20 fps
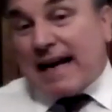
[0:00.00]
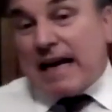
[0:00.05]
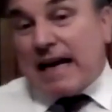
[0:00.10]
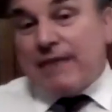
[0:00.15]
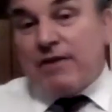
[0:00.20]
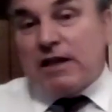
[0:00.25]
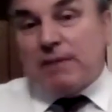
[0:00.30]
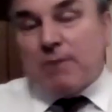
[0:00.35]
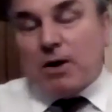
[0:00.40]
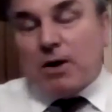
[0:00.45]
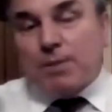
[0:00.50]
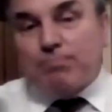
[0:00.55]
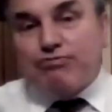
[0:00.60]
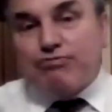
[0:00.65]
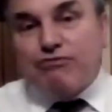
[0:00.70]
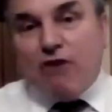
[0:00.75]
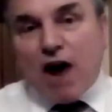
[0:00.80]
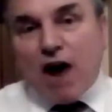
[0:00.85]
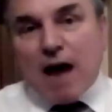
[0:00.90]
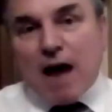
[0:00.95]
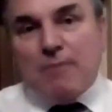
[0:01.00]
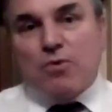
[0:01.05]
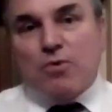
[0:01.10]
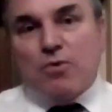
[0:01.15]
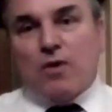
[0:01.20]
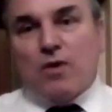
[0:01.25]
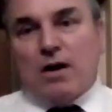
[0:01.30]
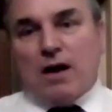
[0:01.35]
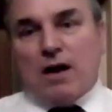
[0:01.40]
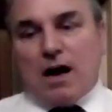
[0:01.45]
Even the most
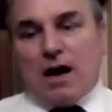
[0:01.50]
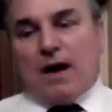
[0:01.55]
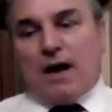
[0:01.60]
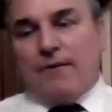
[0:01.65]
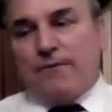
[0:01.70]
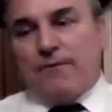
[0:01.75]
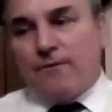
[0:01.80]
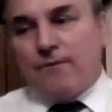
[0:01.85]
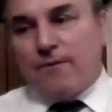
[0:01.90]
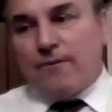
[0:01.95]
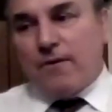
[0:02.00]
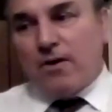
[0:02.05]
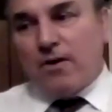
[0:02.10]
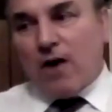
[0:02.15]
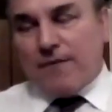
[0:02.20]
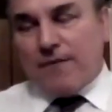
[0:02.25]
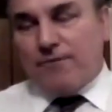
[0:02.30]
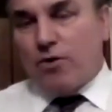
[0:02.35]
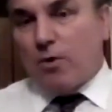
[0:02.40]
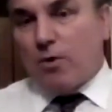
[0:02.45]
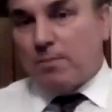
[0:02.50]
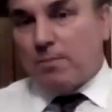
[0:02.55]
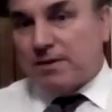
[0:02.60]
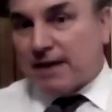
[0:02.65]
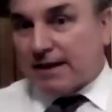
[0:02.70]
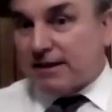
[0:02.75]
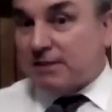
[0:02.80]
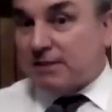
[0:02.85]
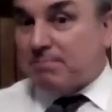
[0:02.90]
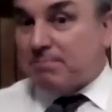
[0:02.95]
primal uh, life forms,
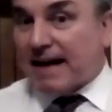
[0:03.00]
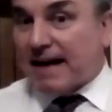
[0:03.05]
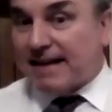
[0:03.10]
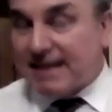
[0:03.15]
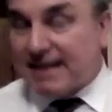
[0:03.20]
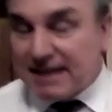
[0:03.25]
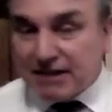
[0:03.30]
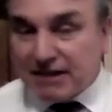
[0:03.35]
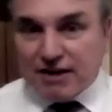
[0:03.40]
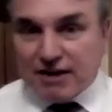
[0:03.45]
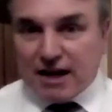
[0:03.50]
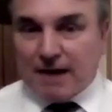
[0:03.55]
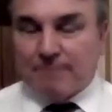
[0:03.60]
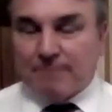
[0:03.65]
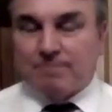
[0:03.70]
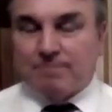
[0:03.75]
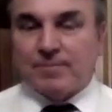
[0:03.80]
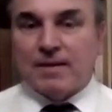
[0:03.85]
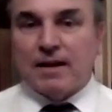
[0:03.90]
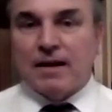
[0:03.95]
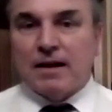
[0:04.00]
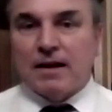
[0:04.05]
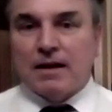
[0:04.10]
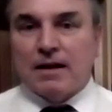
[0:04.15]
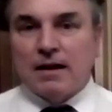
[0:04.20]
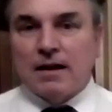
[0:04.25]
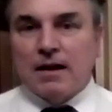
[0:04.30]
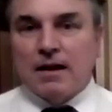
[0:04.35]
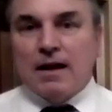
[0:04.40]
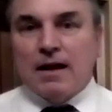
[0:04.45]
such as bacteria,
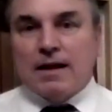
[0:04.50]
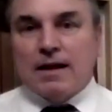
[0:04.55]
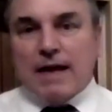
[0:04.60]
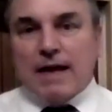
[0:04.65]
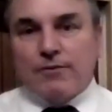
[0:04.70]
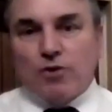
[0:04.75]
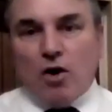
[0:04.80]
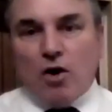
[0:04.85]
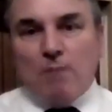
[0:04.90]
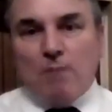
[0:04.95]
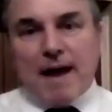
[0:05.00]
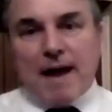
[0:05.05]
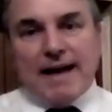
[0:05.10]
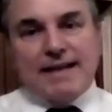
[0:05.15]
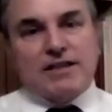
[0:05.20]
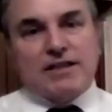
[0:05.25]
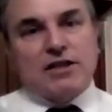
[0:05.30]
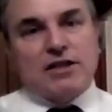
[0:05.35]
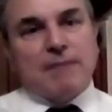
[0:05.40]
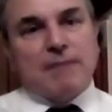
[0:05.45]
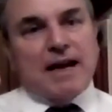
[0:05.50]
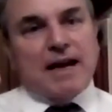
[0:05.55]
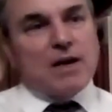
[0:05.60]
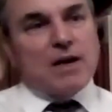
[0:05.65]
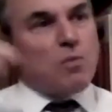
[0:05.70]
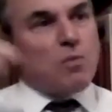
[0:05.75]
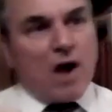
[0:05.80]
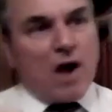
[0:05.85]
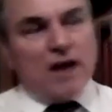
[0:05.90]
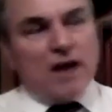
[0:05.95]
they have not managed to make
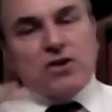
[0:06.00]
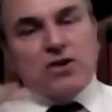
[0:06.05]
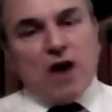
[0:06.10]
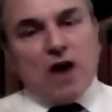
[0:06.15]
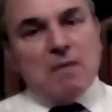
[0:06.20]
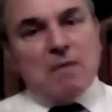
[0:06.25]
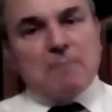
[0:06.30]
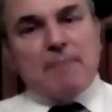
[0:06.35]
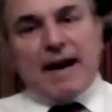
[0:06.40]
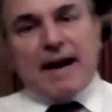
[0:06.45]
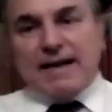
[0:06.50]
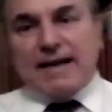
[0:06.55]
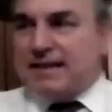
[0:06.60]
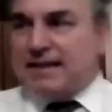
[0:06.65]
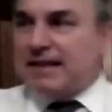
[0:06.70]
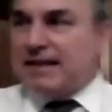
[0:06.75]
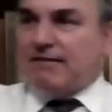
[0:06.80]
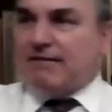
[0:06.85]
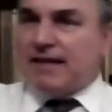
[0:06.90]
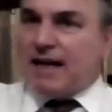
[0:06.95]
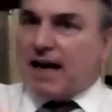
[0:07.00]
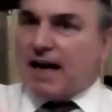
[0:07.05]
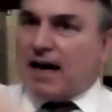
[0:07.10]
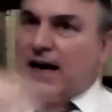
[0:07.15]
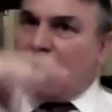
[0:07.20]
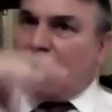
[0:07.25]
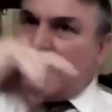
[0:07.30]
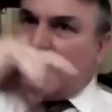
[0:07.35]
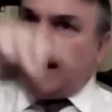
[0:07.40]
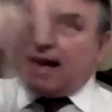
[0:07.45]
one type of bacteria
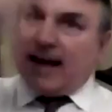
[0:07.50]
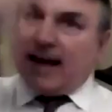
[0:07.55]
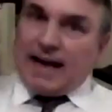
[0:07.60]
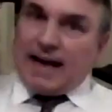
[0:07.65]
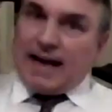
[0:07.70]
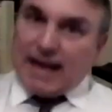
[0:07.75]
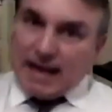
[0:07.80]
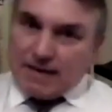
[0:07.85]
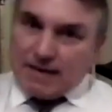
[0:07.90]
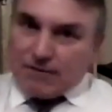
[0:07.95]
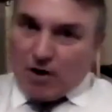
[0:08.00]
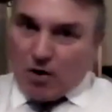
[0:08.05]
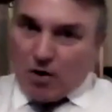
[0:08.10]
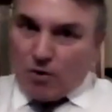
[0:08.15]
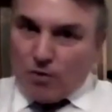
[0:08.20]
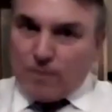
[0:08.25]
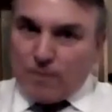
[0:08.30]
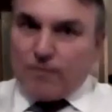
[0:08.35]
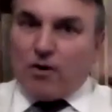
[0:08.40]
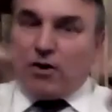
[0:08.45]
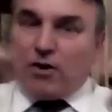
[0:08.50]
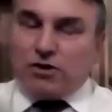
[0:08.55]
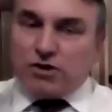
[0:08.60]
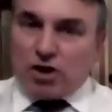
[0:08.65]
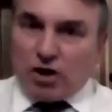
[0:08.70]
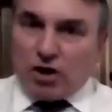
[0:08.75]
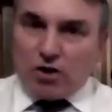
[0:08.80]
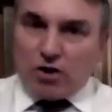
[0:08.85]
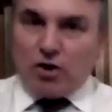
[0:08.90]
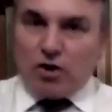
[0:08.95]
evolve or
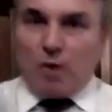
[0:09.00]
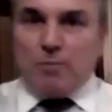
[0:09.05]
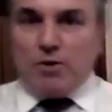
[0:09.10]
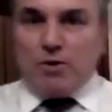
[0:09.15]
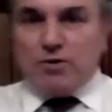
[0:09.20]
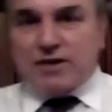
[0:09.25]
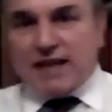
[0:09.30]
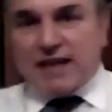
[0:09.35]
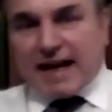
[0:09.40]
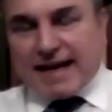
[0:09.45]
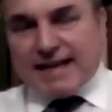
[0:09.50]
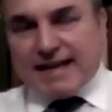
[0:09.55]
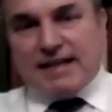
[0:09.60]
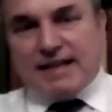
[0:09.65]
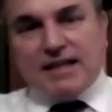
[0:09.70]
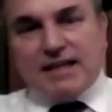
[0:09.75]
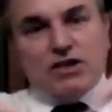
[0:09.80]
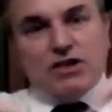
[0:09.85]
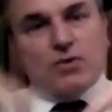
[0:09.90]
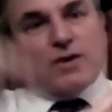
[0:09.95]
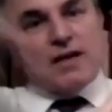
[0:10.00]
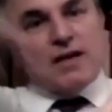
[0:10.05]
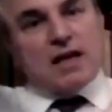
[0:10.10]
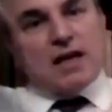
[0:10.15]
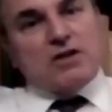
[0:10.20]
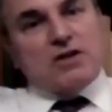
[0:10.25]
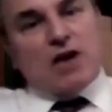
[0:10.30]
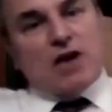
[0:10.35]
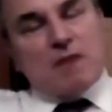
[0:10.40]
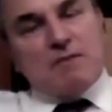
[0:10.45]
turn or mutate into
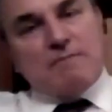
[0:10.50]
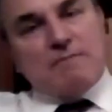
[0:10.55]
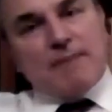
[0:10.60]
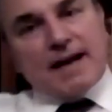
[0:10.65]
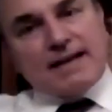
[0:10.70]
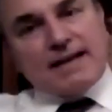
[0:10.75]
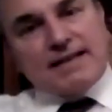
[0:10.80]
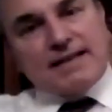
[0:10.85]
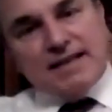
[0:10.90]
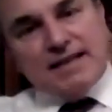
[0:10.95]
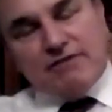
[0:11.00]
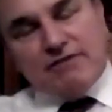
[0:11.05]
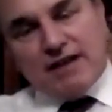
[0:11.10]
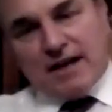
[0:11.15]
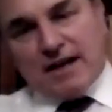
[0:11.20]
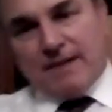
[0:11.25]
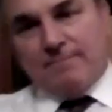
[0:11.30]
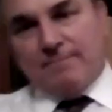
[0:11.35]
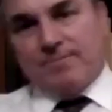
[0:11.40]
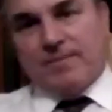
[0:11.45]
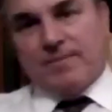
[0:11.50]
another type of bacteria.